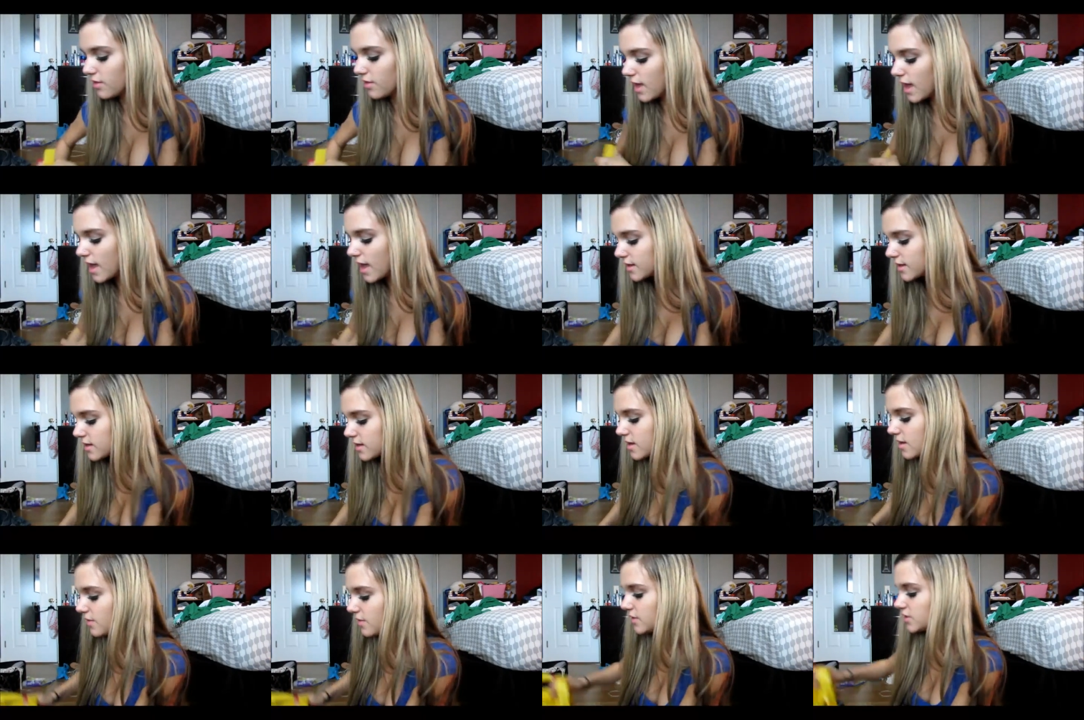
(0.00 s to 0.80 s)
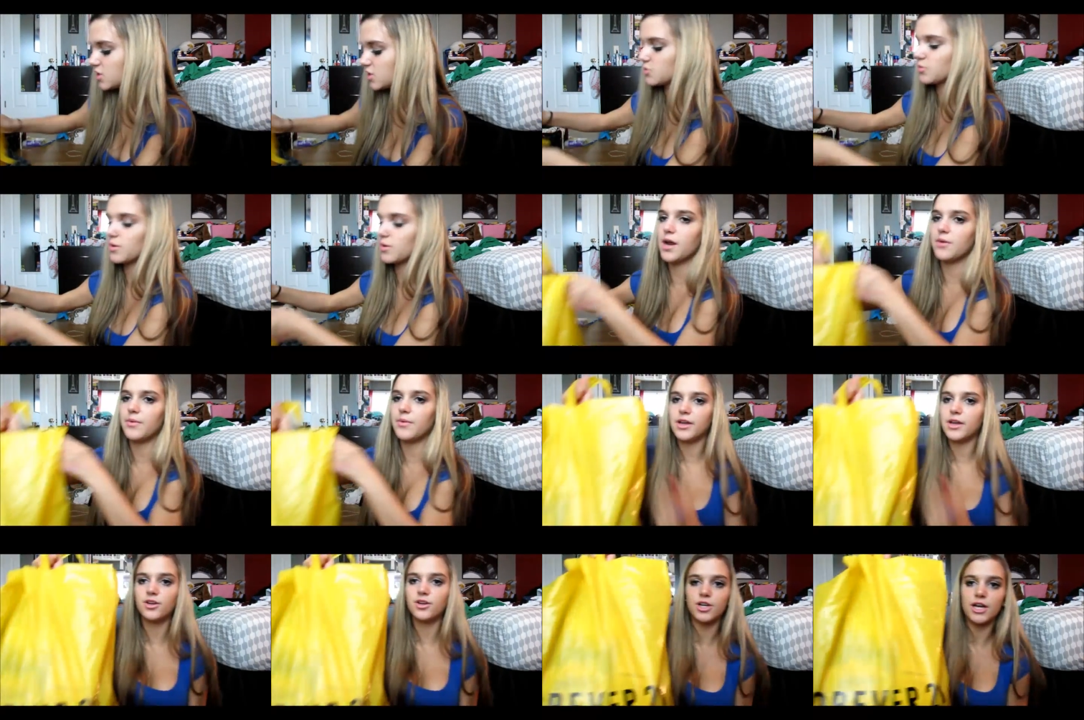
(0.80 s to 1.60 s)
Then, this is where I
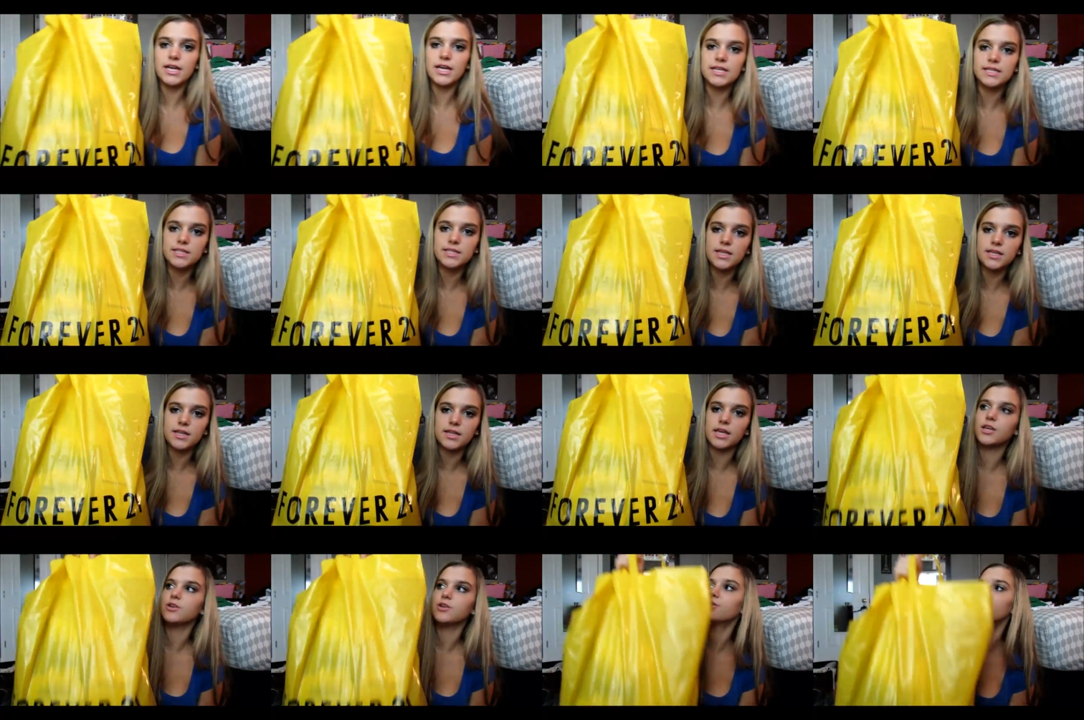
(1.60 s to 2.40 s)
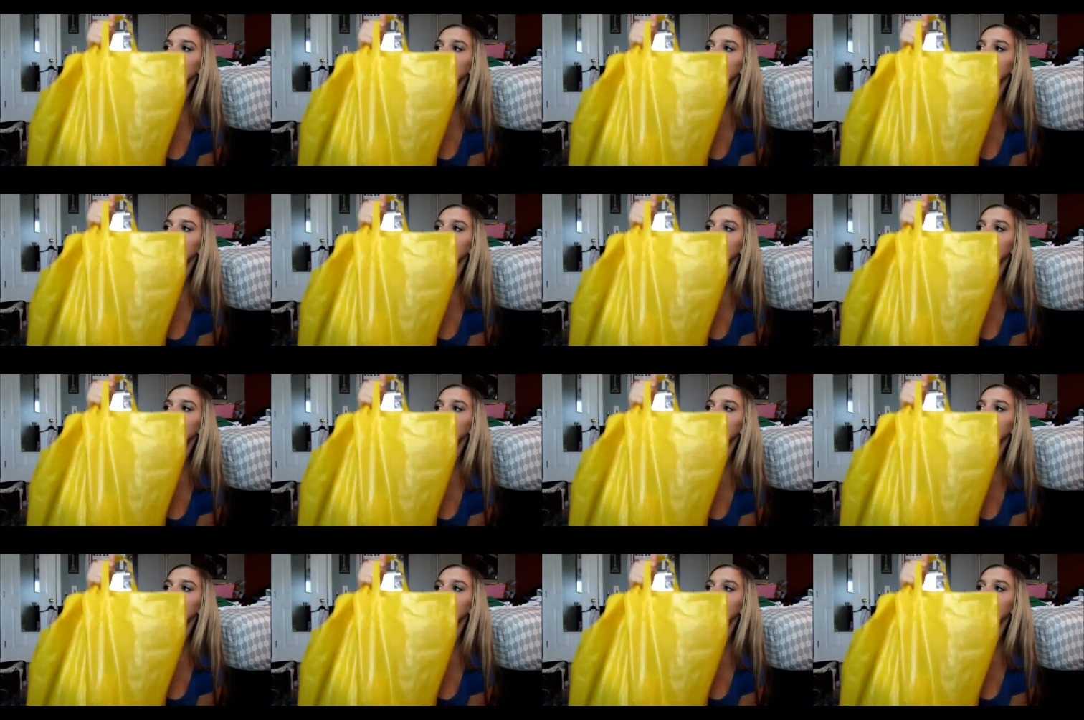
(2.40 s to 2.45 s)
went crazy. Like,